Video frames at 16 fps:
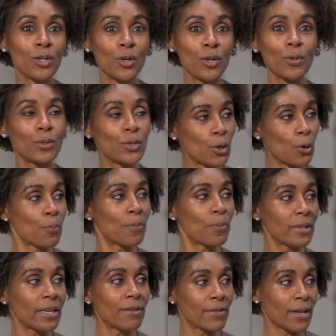you know, don't
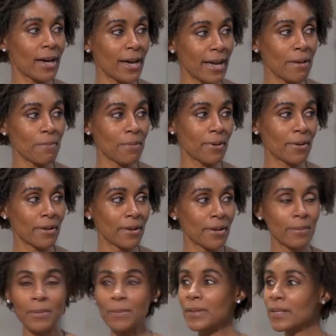believe the hype. Yeah.
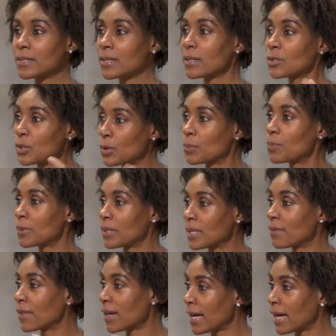Remember that song? Don't yeah. believe the